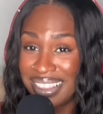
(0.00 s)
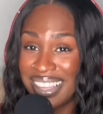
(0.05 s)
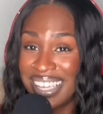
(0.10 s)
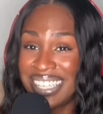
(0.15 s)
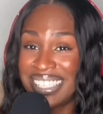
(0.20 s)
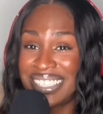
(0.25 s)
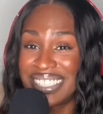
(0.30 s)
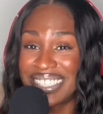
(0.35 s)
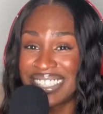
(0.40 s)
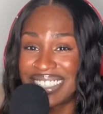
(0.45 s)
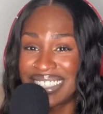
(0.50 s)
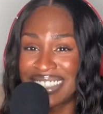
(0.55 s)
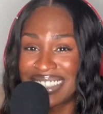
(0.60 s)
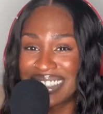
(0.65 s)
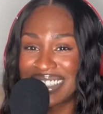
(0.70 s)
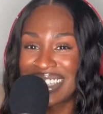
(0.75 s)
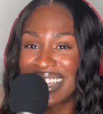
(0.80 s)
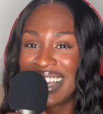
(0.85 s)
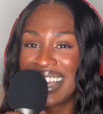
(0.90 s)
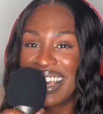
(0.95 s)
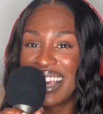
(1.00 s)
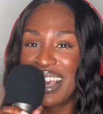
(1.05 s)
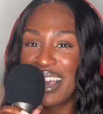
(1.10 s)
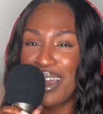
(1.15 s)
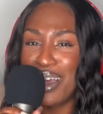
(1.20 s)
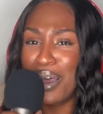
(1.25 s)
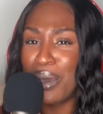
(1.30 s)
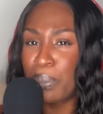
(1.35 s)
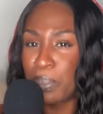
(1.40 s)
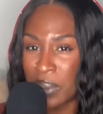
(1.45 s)
They just
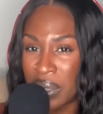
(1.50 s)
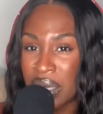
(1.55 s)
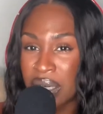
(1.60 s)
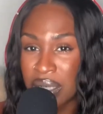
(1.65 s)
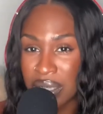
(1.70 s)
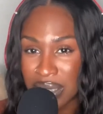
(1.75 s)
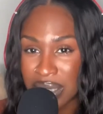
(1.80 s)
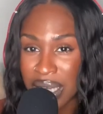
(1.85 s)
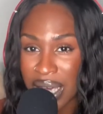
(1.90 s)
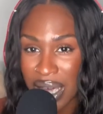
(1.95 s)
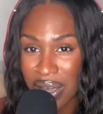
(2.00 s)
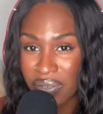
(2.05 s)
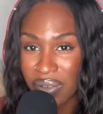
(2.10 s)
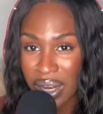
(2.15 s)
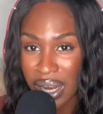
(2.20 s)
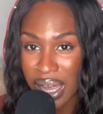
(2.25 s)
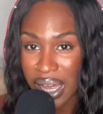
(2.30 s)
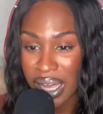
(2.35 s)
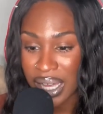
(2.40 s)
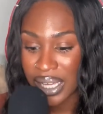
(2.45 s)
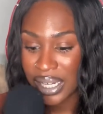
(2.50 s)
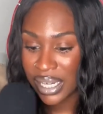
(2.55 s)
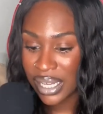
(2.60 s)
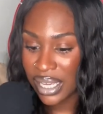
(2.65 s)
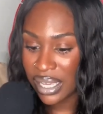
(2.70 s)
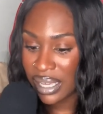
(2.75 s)
appeared to have a lot.